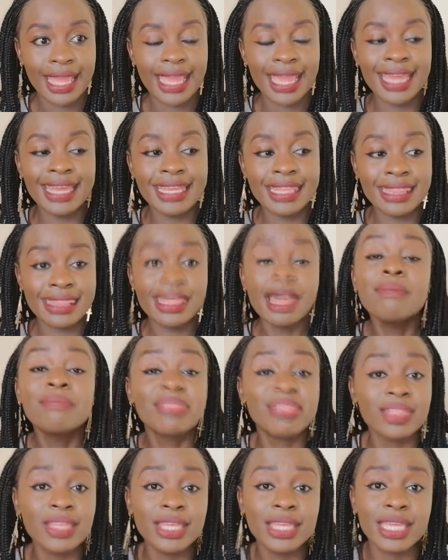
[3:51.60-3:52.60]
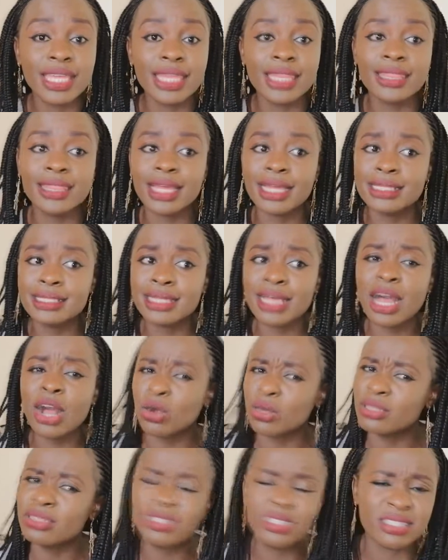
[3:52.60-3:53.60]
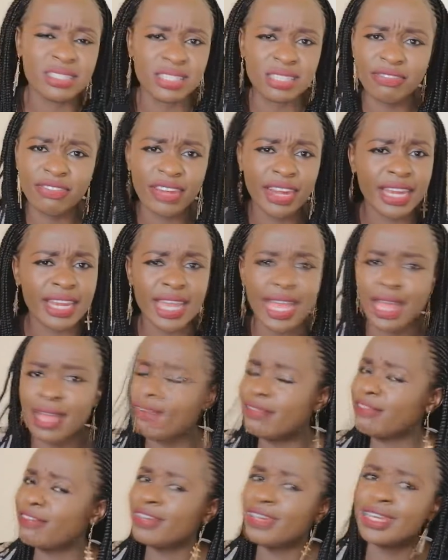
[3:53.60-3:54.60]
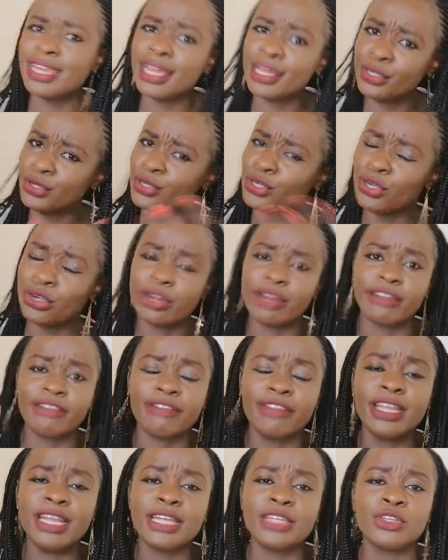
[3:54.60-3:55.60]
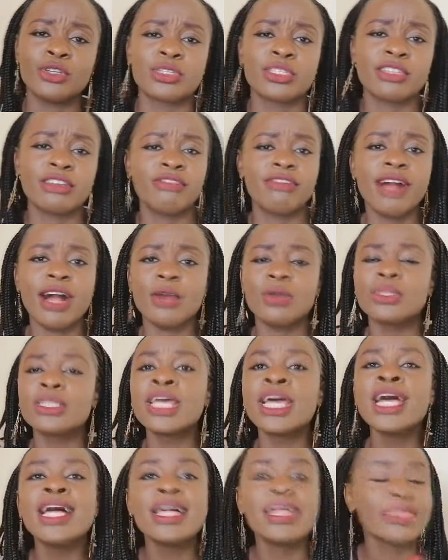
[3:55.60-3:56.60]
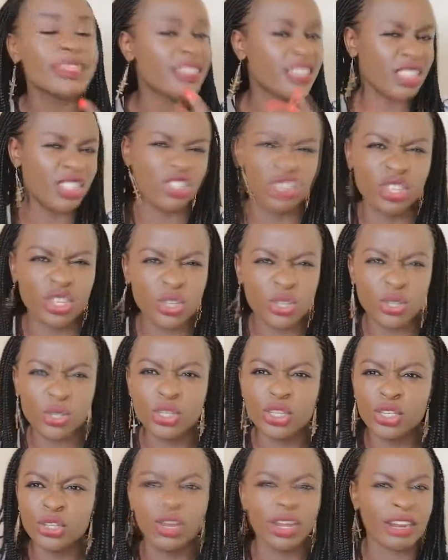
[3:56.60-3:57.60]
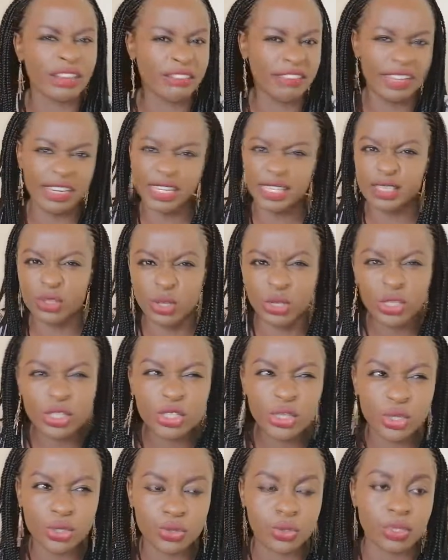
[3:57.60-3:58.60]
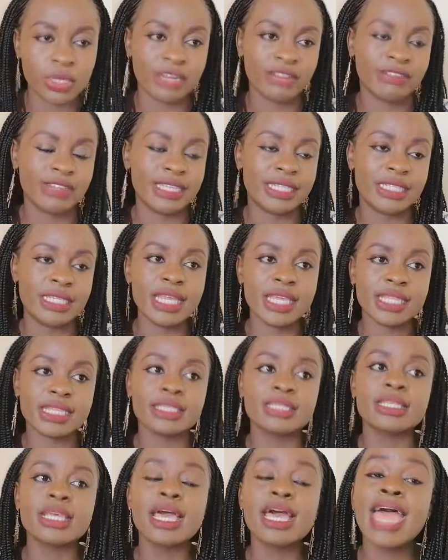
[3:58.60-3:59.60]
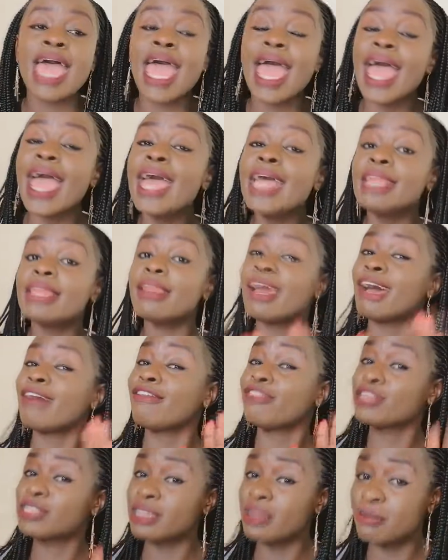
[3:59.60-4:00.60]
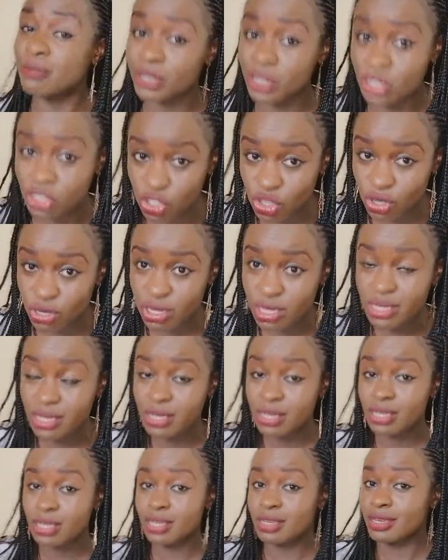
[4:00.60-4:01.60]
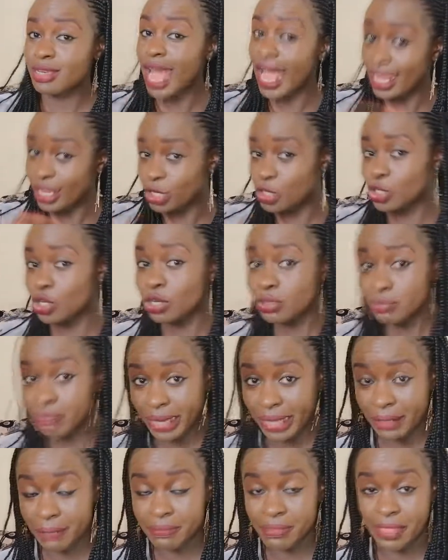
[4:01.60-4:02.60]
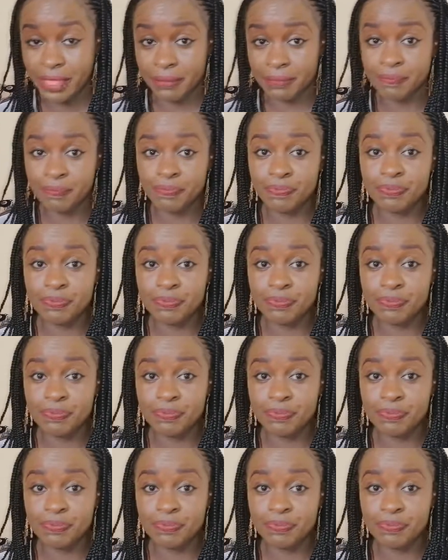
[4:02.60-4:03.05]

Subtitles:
and them thinking that, oh, this is Frida, you're gonna figure yourself out. This is you're gonna find a solution to whatever it is. And for some reason, I don't blame them.